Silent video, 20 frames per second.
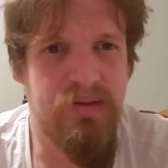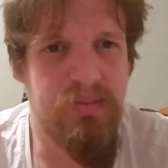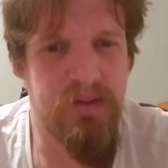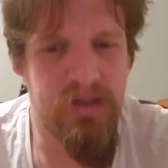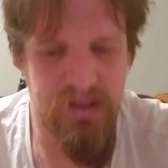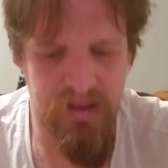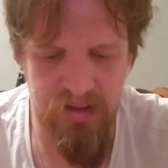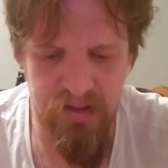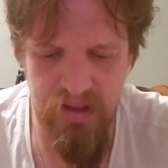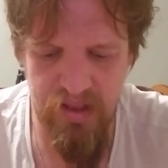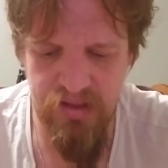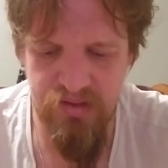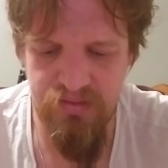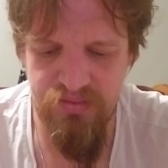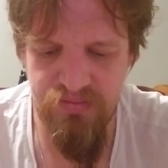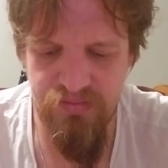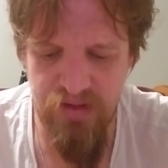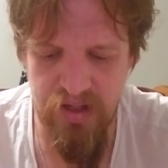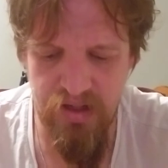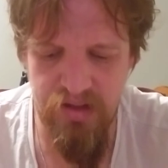But the last
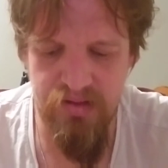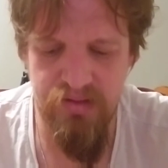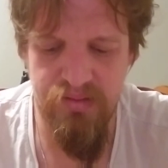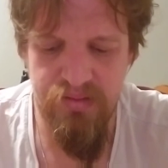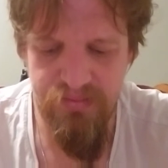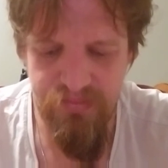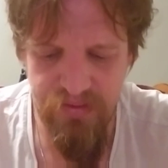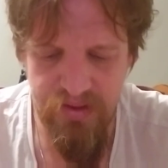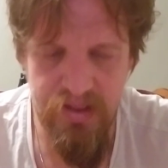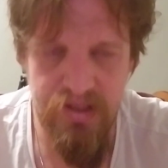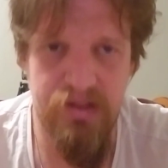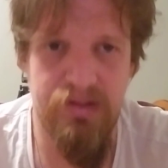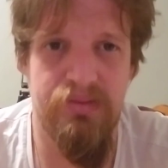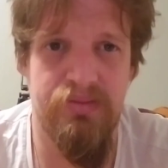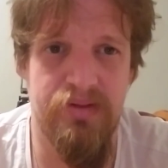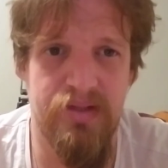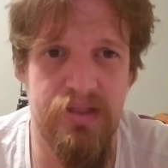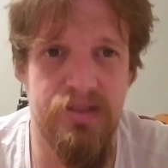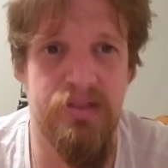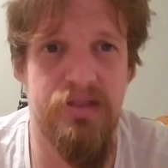final fight
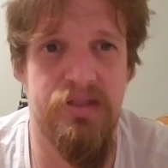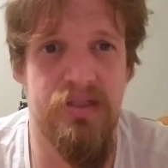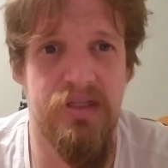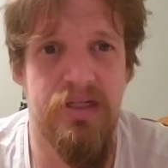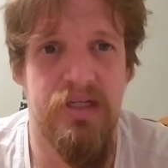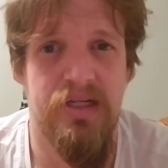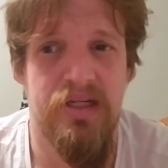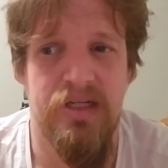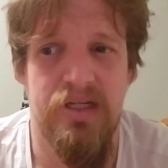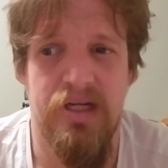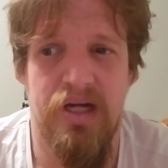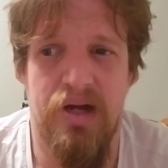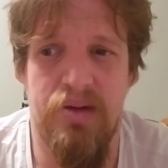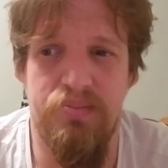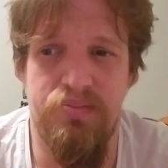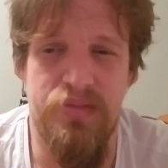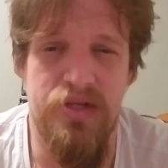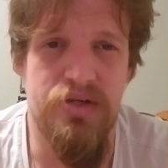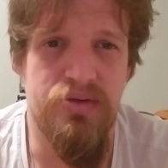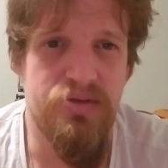was
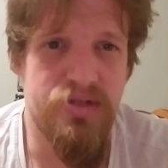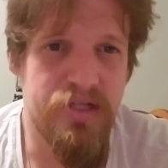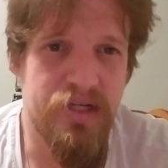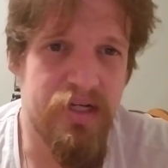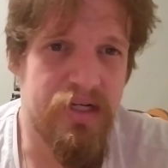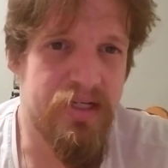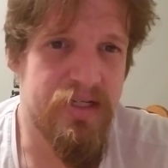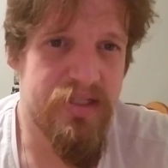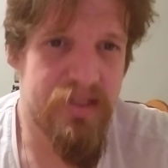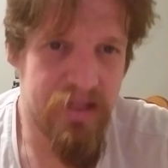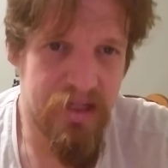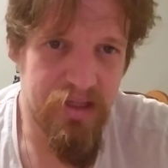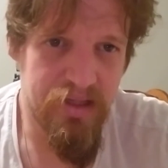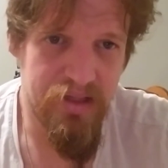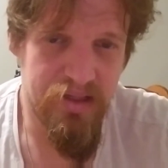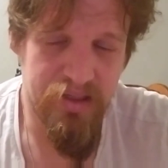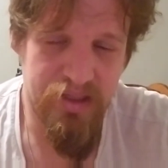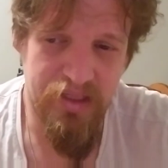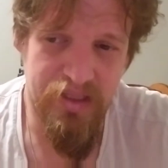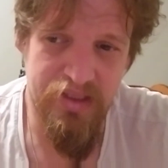amusing to say the
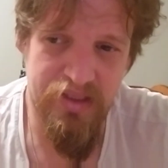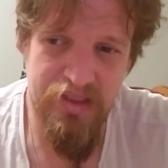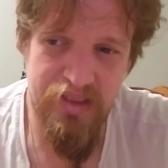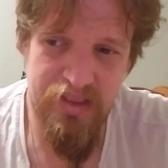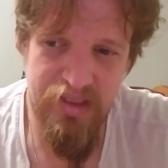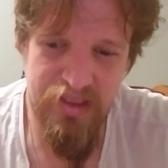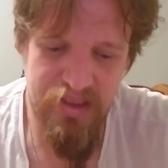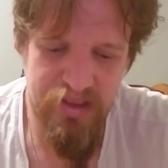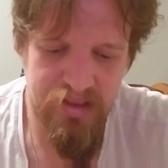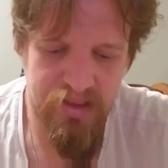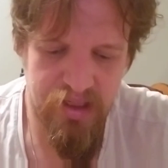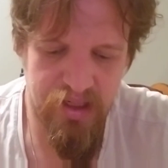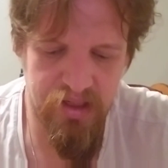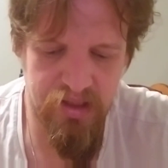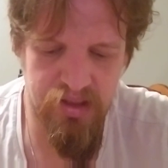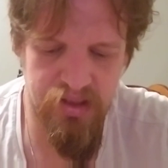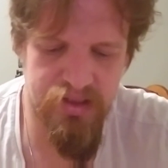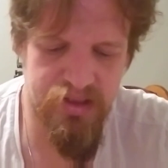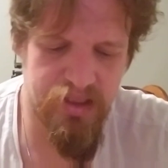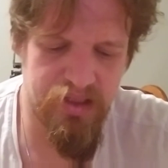least. And it
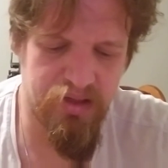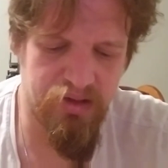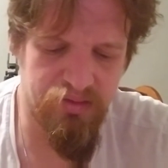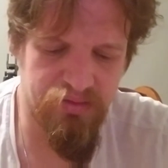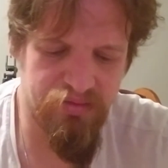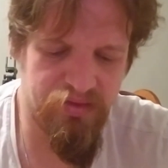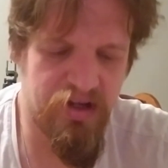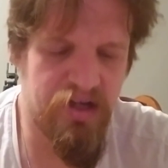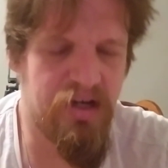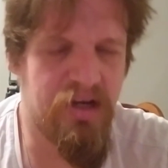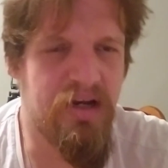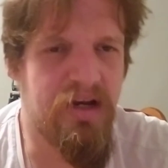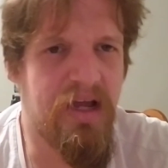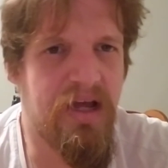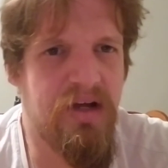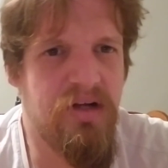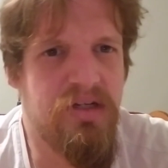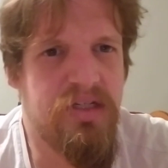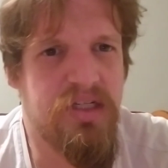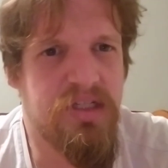looks like they're fighting an
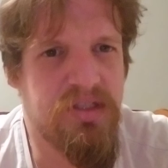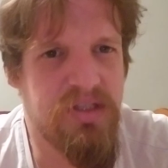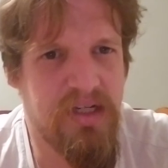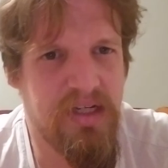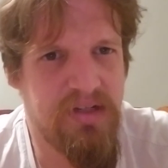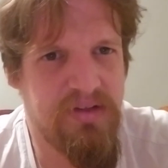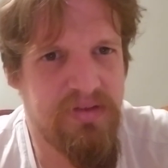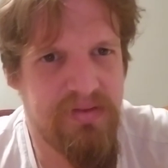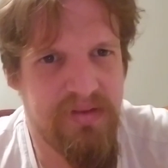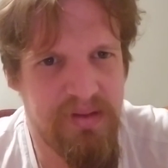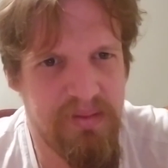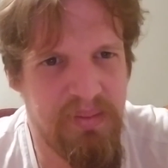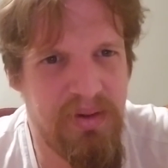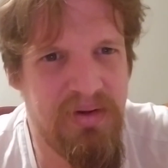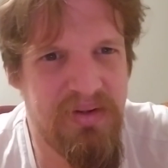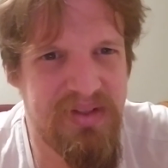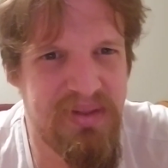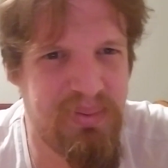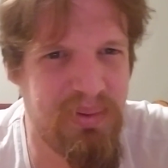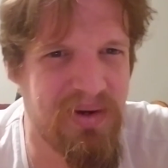Alcatraz for the
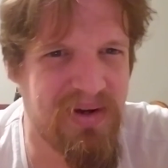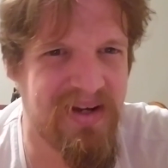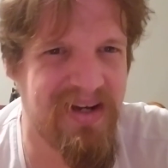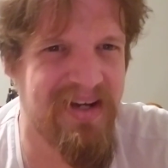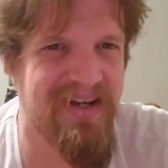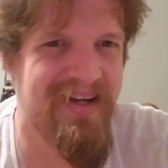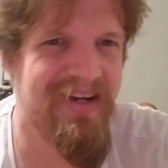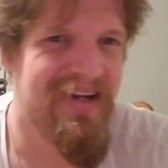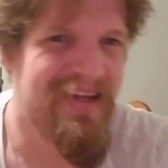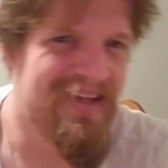most part.